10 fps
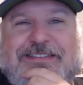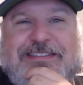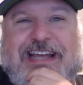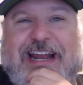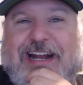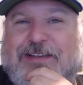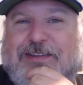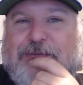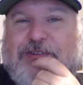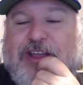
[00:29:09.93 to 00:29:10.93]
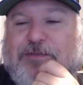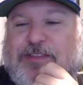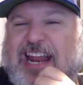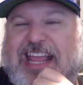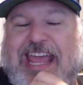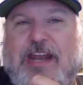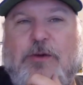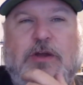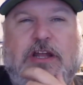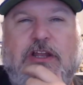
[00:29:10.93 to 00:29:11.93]
And there's some stuff that I kind of
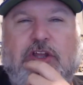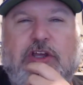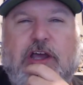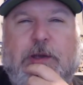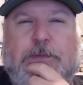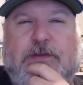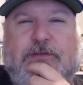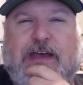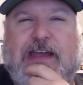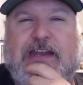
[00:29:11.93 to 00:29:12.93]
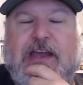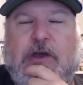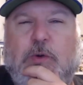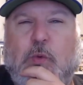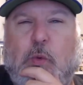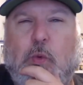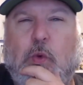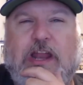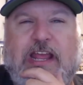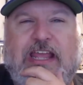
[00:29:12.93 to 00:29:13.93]
want to look up to find out
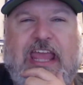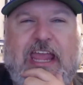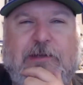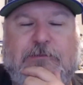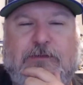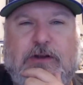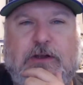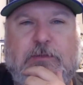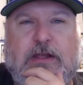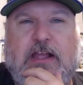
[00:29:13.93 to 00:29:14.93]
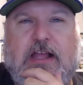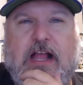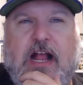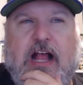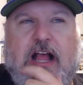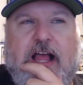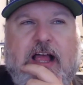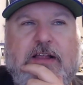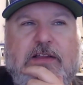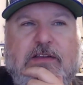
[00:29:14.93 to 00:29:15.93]
what it came from.
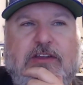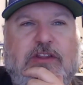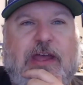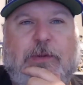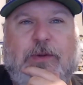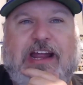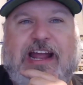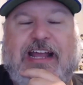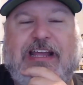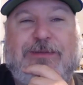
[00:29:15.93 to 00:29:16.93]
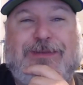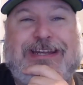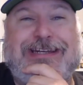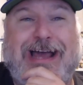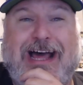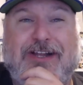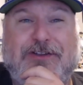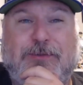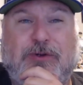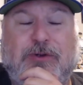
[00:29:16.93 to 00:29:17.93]
So that way I can be
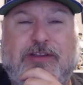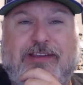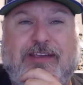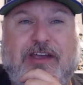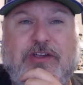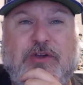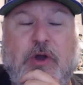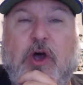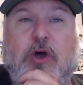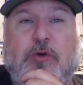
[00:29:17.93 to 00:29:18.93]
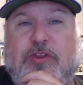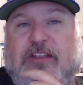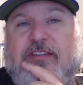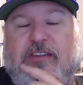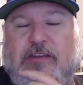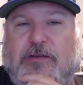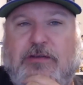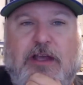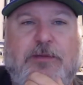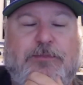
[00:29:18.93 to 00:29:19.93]
knowledgeable to tell you, oh, this is
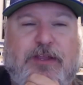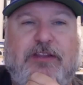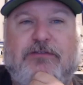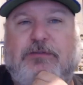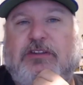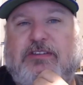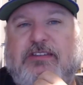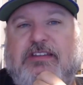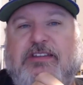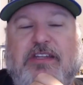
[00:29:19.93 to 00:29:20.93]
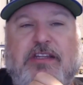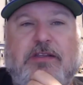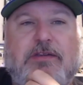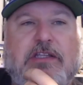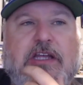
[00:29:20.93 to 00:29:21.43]
a piece from this, this, and this.